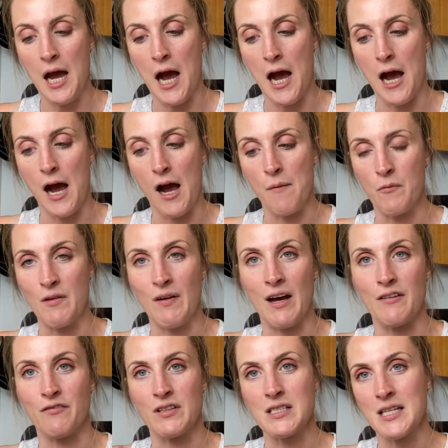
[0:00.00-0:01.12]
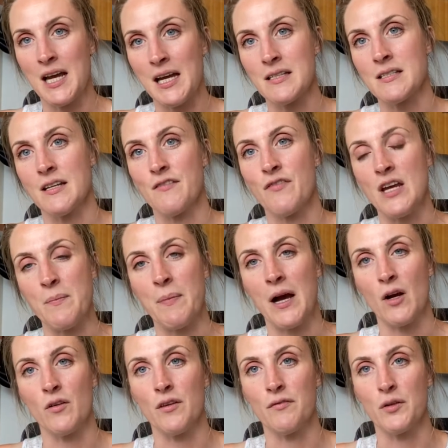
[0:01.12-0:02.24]
We've had fantastic
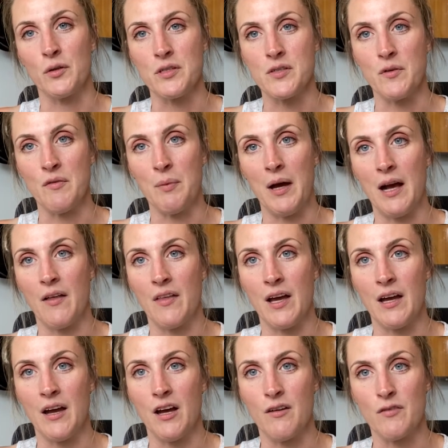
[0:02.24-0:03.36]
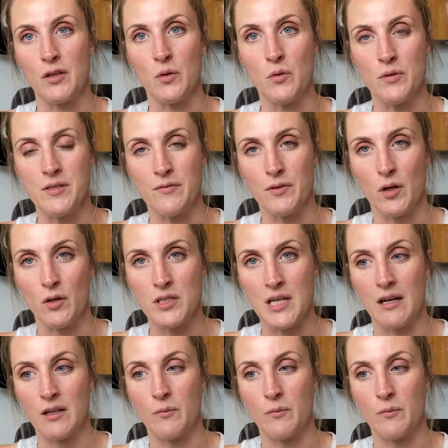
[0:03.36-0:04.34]
feedback on the vlogs that we've put out there over the course of lockdown,